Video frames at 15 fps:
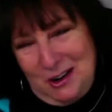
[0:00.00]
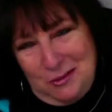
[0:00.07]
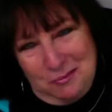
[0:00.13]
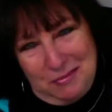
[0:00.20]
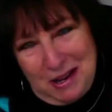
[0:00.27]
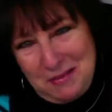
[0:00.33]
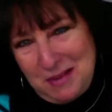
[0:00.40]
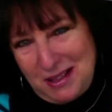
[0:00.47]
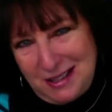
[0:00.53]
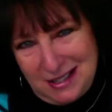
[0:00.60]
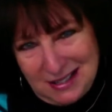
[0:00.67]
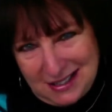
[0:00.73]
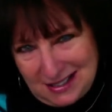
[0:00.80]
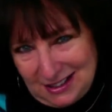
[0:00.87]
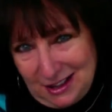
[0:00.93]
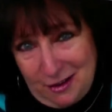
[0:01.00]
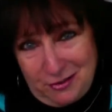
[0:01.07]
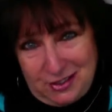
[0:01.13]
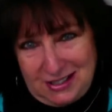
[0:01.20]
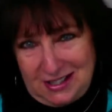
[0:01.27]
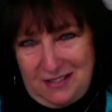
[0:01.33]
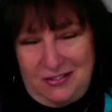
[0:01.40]
my mother doesn't love
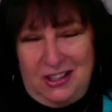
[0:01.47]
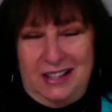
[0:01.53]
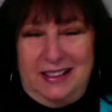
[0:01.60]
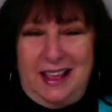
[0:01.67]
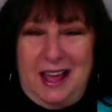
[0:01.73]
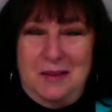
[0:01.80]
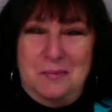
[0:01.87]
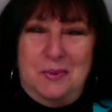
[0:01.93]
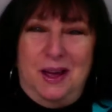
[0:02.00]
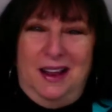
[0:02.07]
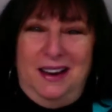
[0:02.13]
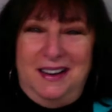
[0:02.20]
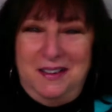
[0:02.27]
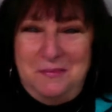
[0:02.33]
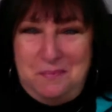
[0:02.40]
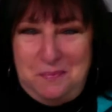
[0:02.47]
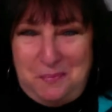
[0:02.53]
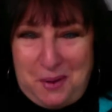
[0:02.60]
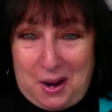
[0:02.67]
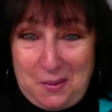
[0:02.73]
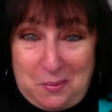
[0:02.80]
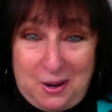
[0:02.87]
stuff like that,
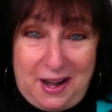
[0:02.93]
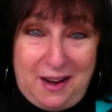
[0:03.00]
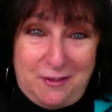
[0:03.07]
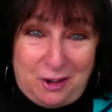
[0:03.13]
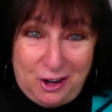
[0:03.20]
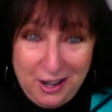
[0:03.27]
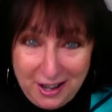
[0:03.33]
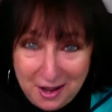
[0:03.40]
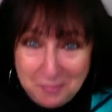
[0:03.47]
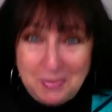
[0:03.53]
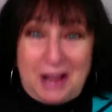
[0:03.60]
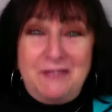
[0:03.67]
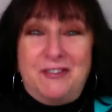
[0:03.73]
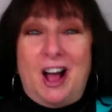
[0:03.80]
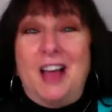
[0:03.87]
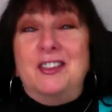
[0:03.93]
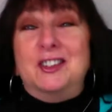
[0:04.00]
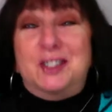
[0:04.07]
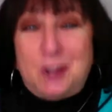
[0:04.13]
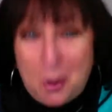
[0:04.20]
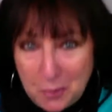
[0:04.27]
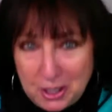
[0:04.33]
but whatever. My father's
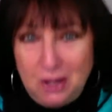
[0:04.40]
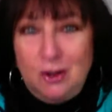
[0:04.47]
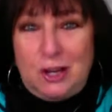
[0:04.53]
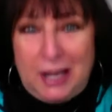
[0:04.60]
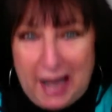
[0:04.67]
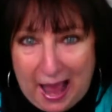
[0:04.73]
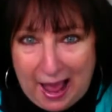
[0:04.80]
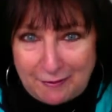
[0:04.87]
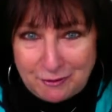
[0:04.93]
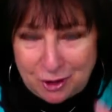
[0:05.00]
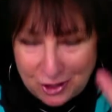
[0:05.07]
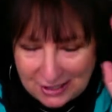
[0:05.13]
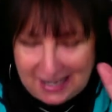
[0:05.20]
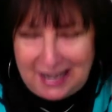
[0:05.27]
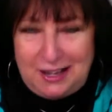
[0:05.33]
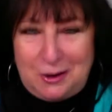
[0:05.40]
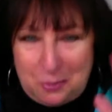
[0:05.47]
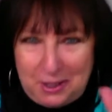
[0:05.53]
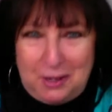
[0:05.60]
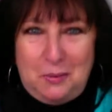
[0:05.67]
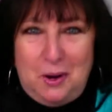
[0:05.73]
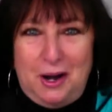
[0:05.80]
going, "You can have her, take her.
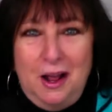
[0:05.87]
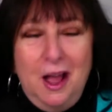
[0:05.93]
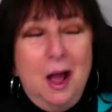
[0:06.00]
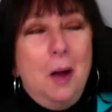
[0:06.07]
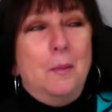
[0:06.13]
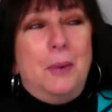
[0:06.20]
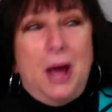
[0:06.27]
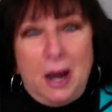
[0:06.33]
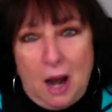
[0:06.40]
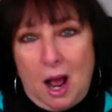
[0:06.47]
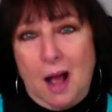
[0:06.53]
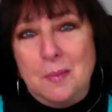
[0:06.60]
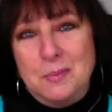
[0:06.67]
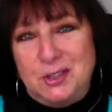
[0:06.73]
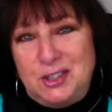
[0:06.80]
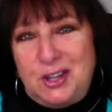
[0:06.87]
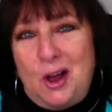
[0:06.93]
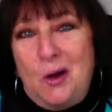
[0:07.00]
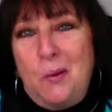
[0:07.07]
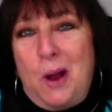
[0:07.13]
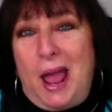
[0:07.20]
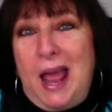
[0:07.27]
We don't want." But
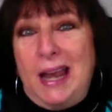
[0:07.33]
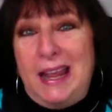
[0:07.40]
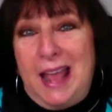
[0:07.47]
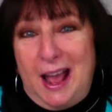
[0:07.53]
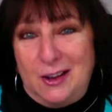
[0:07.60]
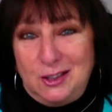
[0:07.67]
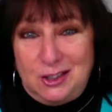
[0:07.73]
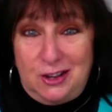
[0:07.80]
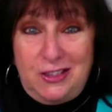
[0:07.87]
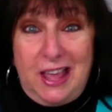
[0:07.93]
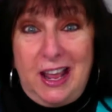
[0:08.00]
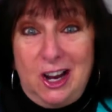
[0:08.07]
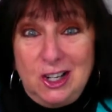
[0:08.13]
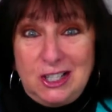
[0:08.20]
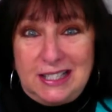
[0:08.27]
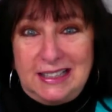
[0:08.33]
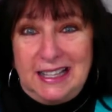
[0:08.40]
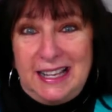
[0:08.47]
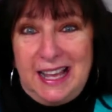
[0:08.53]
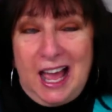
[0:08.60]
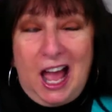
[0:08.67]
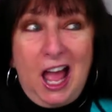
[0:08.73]
so anyhow, so there's
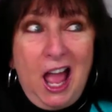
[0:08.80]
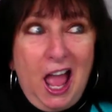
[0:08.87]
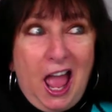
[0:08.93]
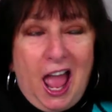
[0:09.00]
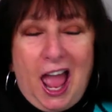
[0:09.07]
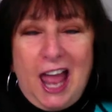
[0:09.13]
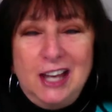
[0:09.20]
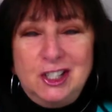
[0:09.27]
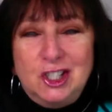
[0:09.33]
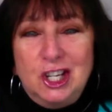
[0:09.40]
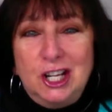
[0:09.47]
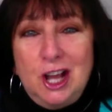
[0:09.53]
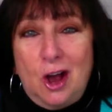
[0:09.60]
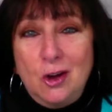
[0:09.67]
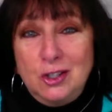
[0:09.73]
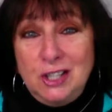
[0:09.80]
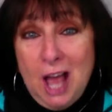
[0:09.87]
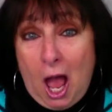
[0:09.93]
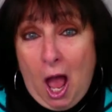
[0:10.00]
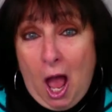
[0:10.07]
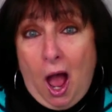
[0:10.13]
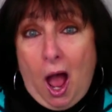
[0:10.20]
Leah, and she goes,
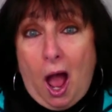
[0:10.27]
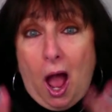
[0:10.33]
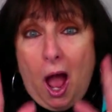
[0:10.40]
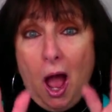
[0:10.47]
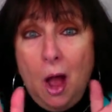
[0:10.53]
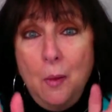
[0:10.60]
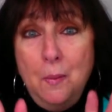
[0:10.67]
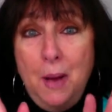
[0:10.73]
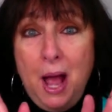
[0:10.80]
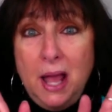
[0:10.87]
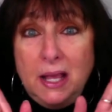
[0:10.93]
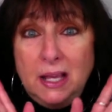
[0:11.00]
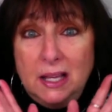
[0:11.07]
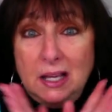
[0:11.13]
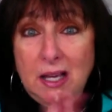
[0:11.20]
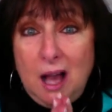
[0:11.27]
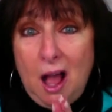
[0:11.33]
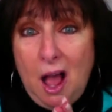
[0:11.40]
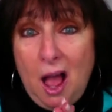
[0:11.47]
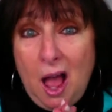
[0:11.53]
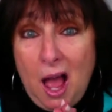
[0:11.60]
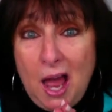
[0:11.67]
"Oh my
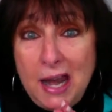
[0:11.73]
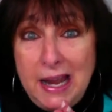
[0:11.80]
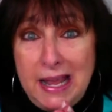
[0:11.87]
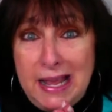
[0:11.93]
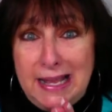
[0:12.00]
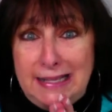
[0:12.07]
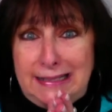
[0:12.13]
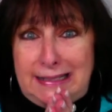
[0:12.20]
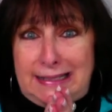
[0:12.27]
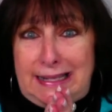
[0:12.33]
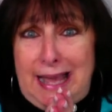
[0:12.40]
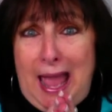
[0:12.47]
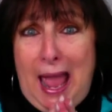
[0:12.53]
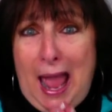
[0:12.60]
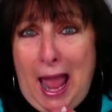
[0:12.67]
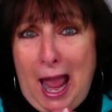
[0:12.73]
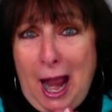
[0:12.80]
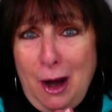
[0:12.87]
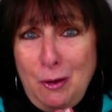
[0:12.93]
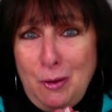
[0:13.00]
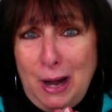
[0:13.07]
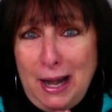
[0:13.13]
God, it's
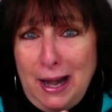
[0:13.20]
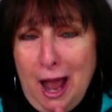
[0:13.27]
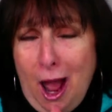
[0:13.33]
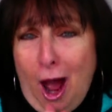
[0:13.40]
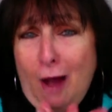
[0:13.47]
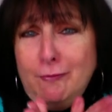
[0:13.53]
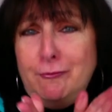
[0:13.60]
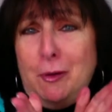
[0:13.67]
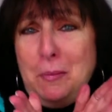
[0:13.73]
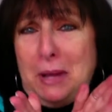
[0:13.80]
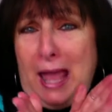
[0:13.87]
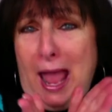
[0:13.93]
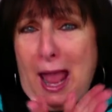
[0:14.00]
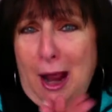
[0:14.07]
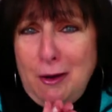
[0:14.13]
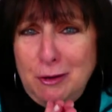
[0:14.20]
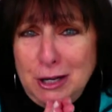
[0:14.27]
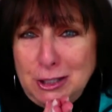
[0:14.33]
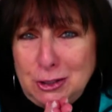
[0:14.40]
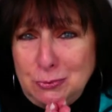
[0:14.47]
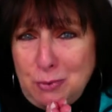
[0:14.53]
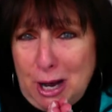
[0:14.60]
Karen from
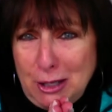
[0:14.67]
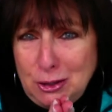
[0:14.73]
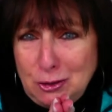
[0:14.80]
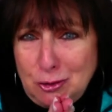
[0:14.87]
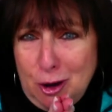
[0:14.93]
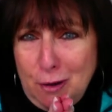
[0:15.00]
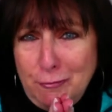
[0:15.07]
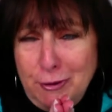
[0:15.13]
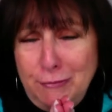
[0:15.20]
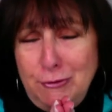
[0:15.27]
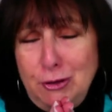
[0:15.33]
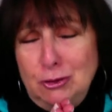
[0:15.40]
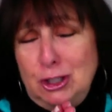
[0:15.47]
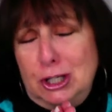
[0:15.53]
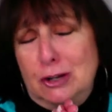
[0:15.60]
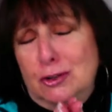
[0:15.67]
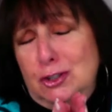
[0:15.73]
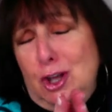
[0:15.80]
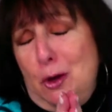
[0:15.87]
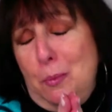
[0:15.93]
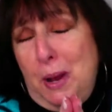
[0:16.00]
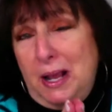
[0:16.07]
Karen's Restaurant Review." She goes,
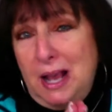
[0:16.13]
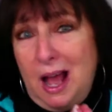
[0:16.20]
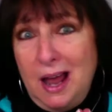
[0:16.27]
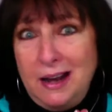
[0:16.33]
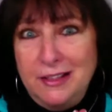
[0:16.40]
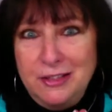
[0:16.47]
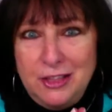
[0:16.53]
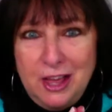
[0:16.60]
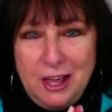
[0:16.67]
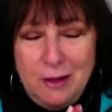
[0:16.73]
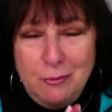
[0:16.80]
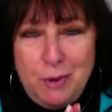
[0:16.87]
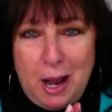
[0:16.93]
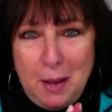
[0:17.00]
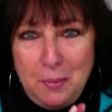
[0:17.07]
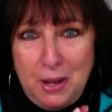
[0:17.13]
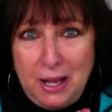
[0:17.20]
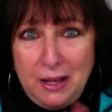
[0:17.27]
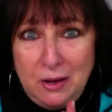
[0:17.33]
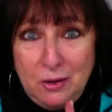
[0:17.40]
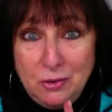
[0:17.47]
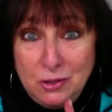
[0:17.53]
"Oh my God." And the rabbi
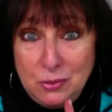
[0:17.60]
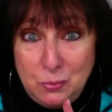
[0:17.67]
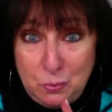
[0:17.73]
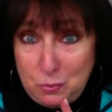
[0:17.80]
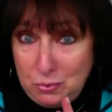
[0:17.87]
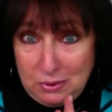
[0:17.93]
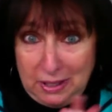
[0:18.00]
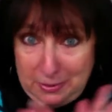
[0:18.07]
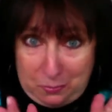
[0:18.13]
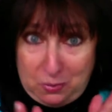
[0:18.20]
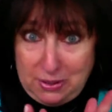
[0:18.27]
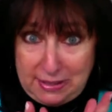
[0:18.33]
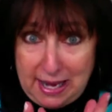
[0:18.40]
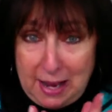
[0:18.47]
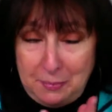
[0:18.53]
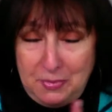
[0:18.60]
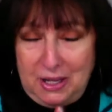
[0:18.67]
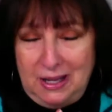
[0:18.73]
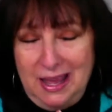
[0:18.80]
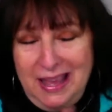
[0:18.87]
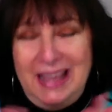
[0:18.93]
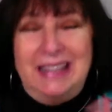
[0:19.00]
goes, like, "What's
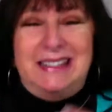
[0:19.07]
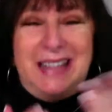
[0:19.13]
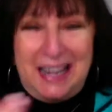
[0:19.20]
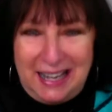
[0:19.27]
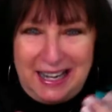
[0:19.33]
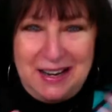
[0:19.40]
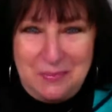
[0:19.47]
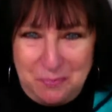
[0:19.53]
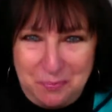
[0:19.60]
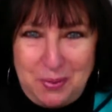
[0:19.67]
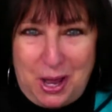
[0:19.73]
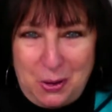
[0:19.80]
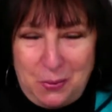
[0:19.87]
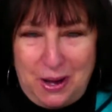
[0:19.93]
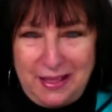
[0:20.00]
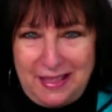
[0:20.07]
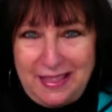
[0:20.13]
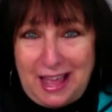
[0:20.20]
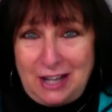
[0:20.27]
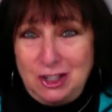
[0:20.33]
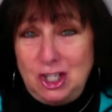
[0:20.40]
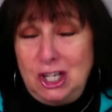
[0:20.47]
happening?" He said it a better way than
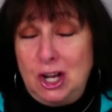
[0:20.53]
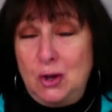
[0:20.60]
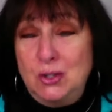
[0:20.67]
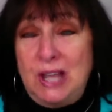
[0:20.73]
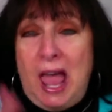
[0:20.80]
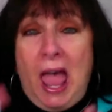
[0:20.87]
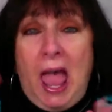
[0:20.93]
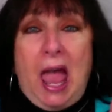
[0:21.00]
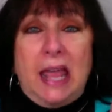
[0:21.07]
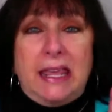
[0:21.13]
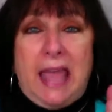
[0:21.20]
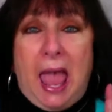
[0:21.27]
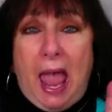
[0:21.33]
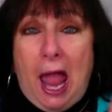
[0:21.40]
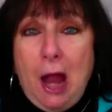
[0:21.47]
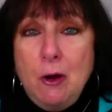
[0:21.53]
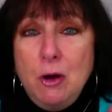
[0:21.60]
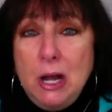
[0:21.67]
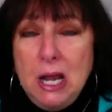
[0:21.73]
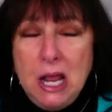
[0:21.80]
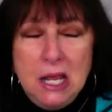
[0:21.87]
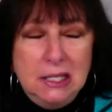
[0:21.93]
that. And she goes,
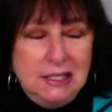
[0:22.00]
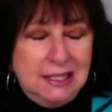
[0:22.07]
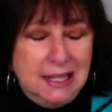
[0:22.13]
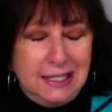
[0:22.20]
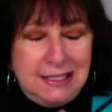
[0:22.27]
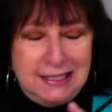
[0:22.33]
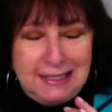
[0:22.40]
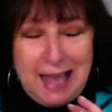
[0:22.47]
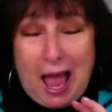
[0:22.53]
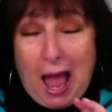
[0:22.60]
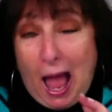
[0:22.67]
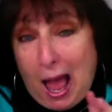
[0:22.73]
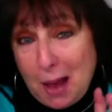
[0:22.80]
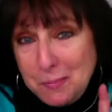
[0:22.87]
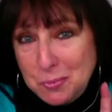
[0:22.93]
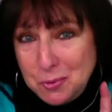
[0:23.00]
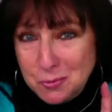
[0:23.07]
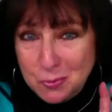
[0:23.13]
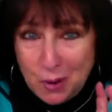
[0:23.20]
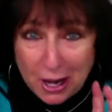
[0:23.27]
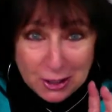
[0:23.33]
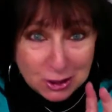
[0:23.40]
"Karen is the top
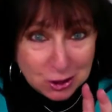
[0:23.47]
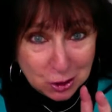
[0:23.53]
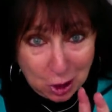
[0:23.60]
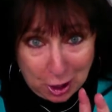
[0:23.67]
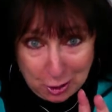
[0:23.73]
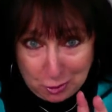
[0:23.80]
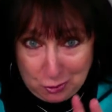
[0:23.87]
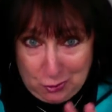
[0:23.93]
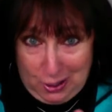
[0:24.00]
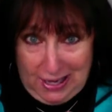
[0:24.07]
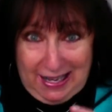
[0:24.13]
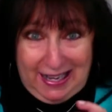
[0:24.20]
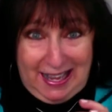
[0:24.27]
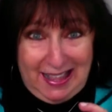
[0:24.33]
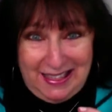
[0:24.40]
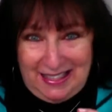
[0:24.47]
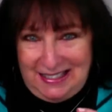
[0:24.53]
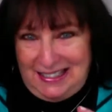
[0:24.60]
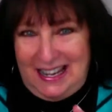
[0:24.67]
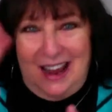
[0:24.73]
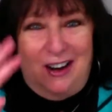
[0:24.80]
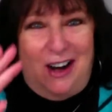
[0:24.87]
restaurant critic in this
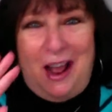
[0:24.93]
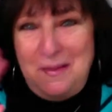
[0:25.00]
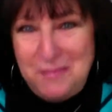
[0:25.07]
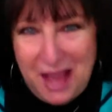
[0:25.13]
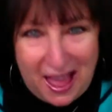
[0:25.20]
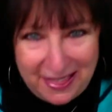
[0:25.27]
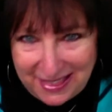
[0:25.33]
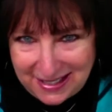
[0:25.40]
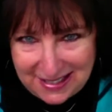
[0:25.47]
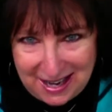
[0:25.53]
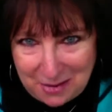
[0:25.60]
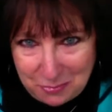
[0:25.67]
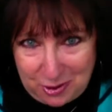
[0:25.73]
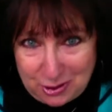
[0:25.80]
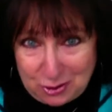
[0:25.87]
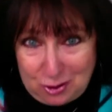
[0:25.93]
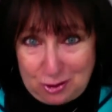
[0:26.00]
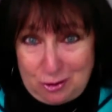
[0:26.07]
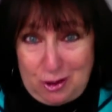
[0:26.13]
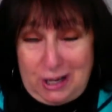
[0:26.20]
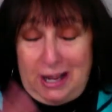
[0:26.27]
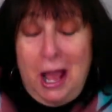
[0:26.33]
town." I'm not the top restaurant
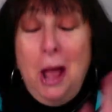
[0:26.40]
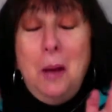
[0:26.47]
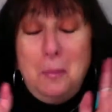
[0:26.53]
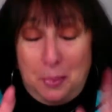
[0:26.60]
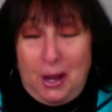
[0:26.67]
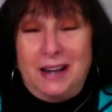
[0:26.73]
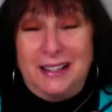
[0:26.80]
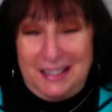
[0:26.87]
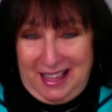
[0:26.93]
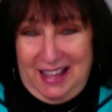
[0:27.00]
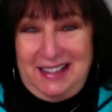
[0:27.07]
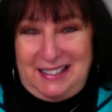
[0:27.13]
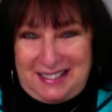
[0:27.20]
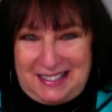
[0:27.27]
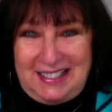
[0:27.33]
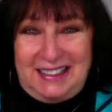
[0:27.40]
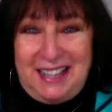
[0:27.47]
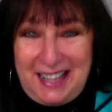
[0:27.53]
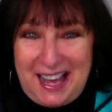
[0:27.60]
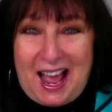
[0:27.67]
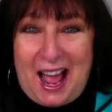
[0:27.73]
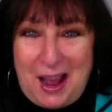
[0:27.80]
critic, but to
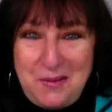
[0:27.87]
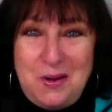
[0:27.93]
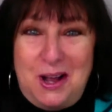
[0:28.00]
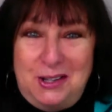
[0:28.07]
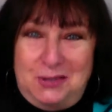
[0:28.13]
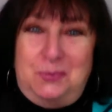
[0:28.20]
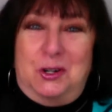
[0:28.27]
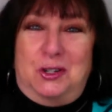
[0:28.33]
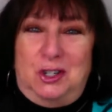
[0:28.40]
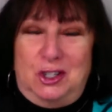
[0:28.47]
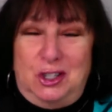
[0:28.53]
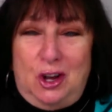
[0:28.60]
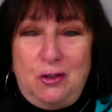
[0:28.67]
Leah I was, which is so